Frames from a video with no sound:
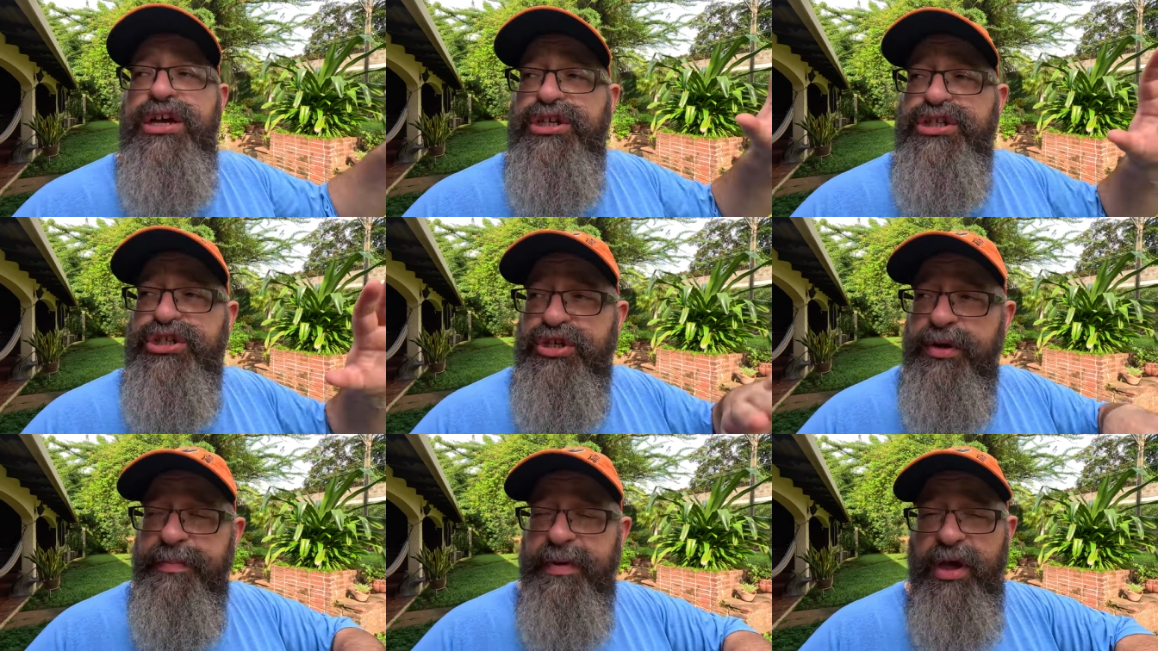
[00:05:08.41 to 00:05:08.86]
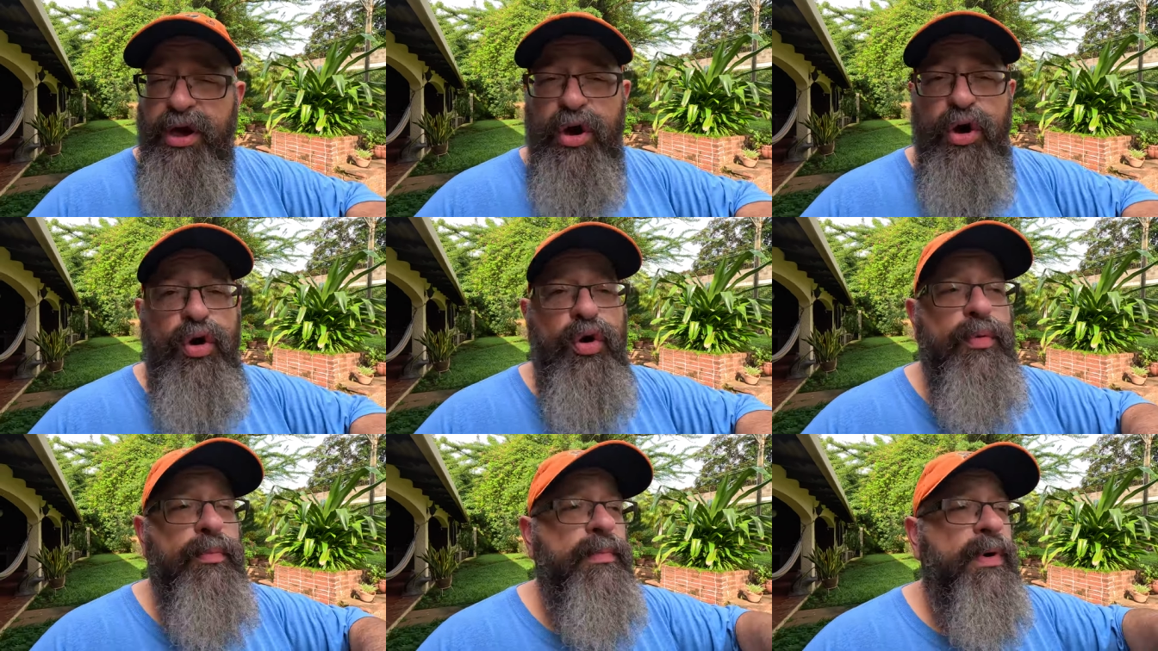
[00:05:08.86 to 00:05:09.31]
should be
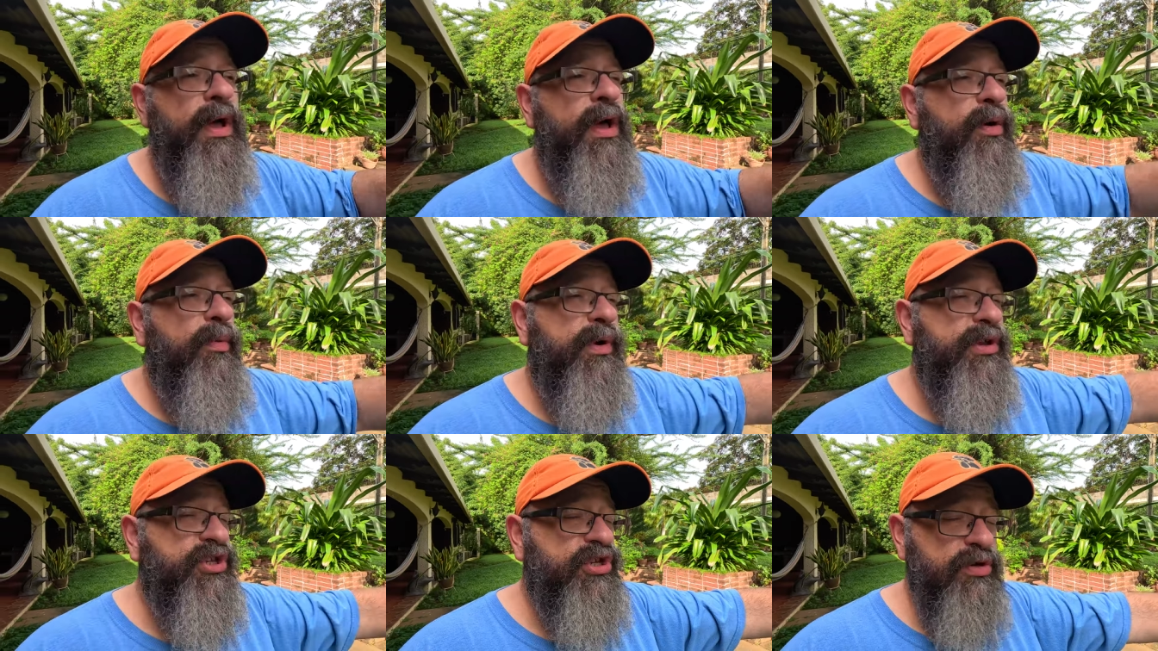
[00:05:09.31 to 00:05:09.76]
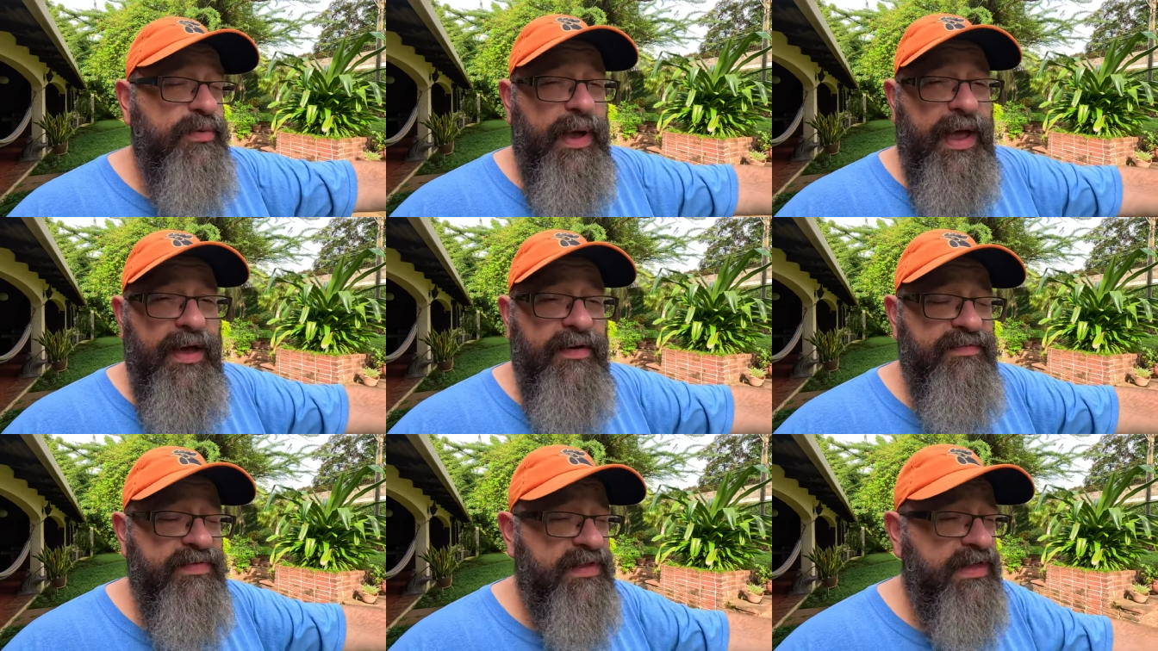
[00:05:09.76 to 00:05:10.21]
home. We do
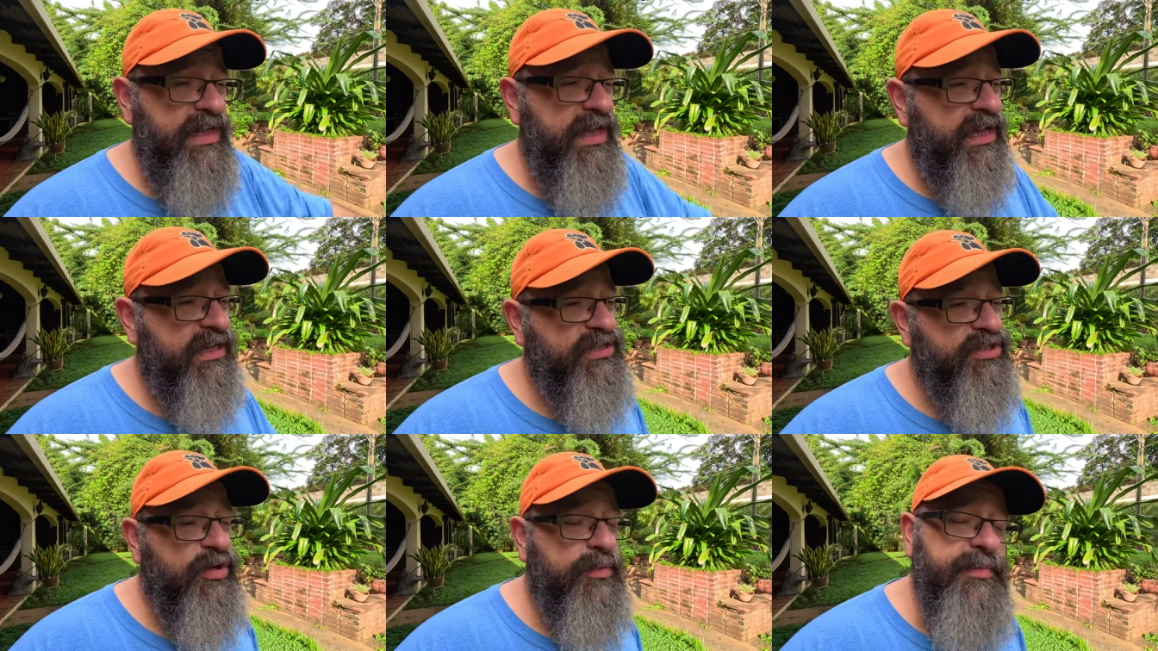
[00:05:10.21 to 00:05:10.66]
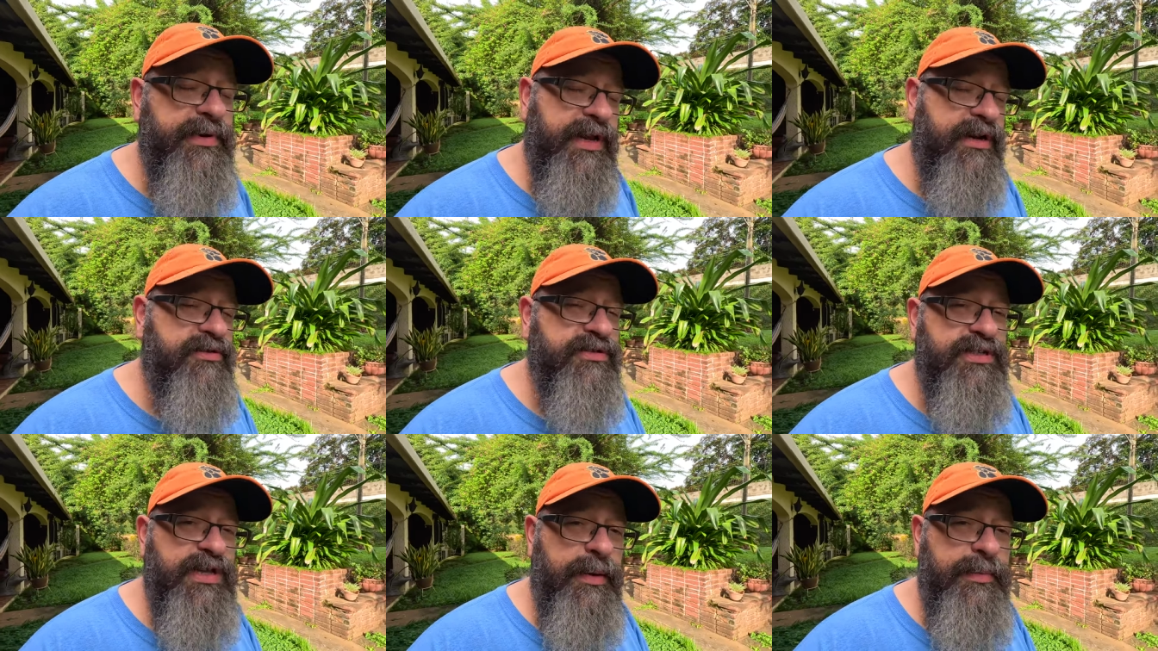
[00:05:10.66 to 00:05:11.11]
have the
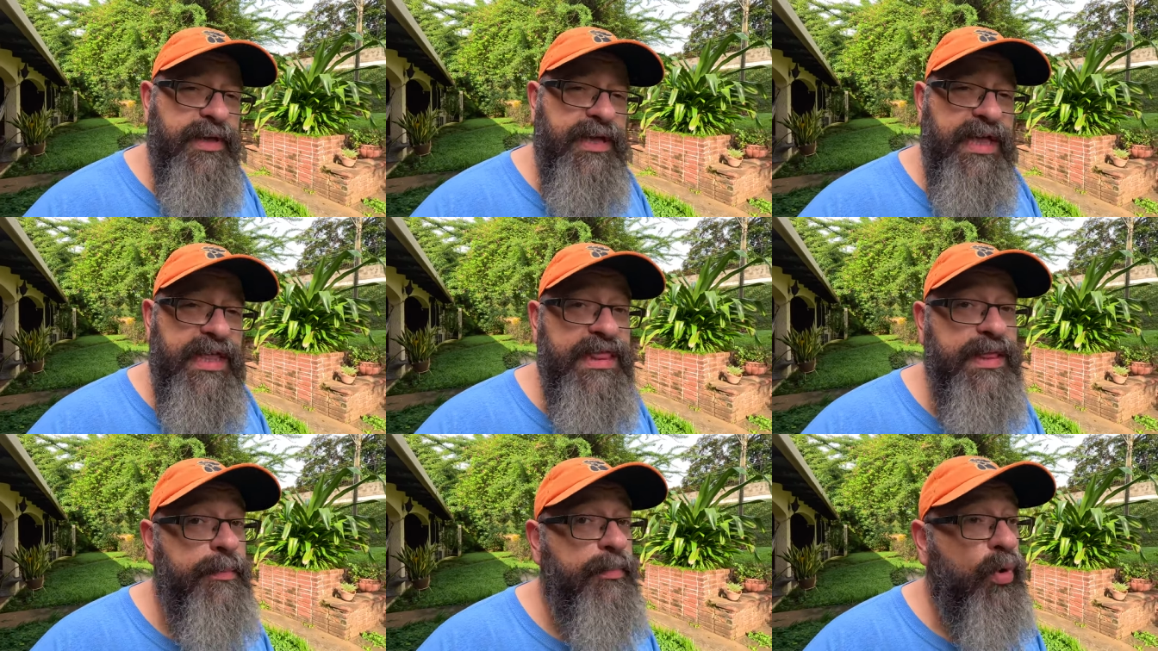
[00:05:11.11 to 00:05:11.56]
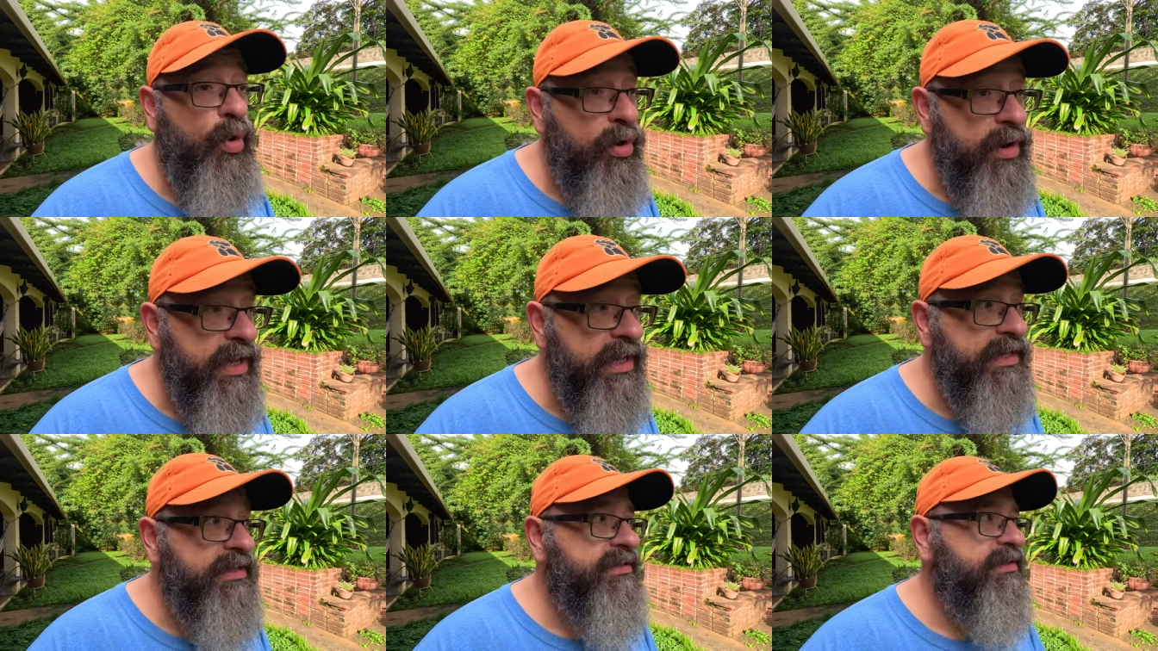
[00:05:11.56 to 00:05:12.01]
exterminators coming in the
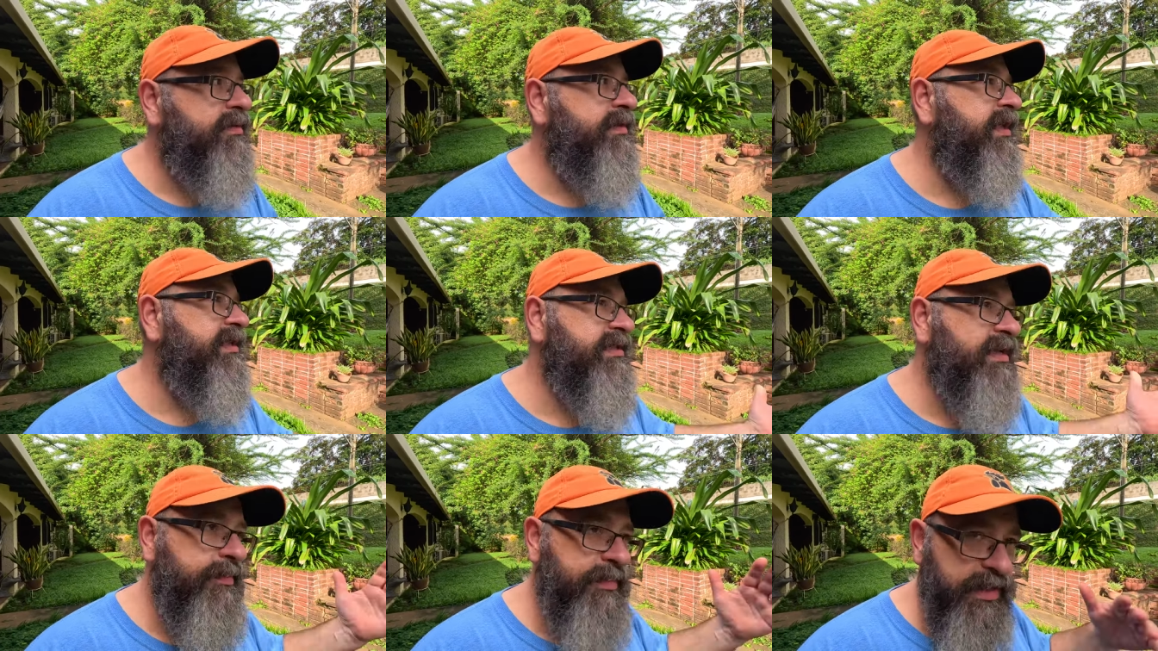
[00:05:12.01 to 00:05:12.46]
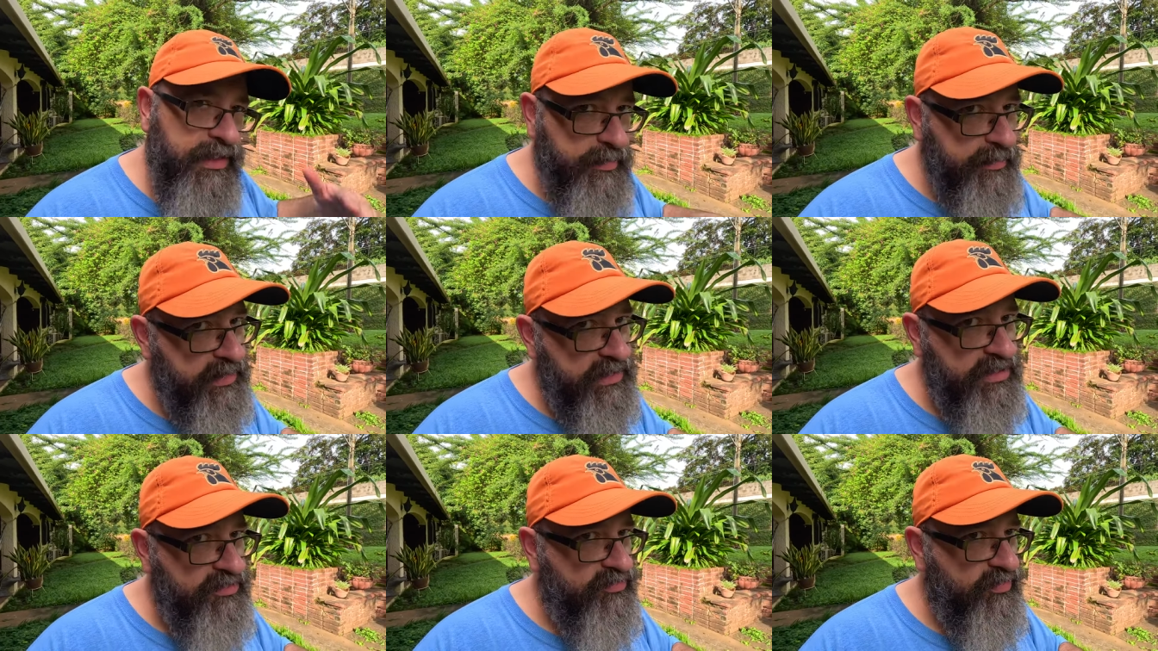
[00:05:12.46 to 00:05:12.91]
morning, so that's going to be a little
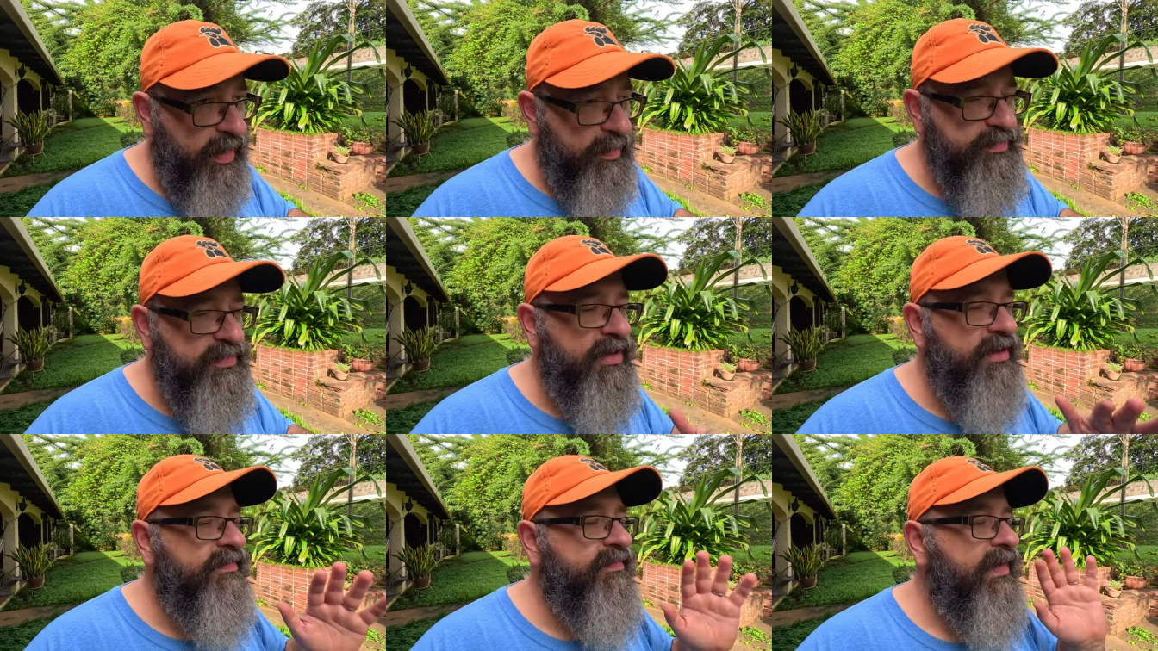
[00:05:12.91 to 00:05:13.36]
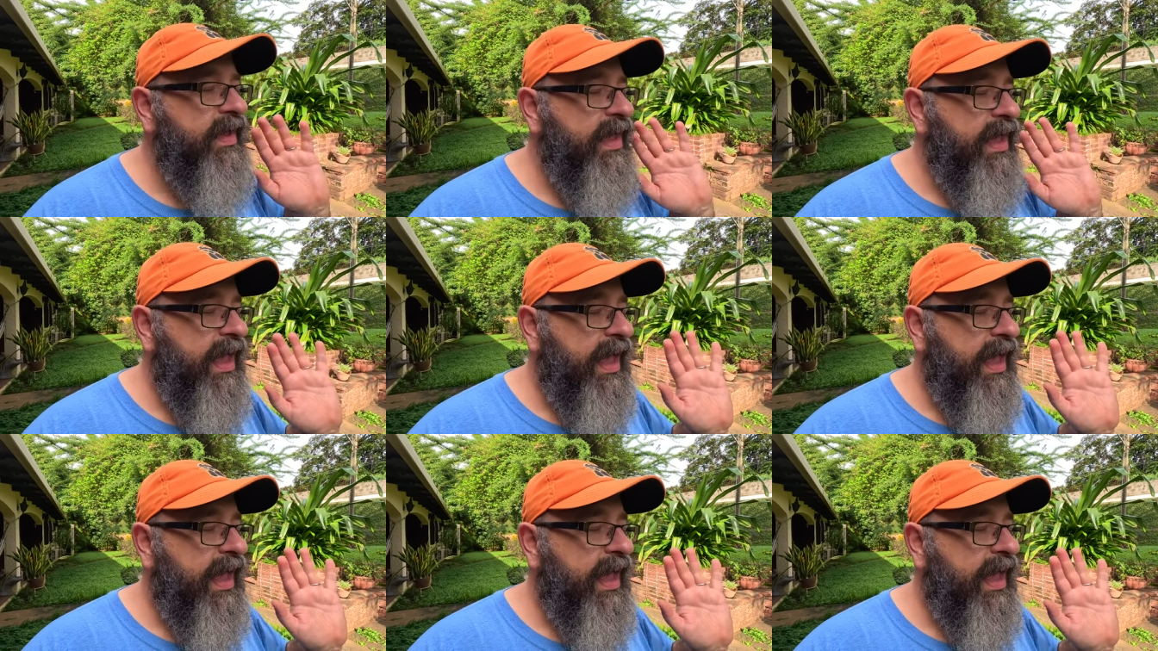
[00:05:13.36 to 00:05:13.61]
bit disruptive.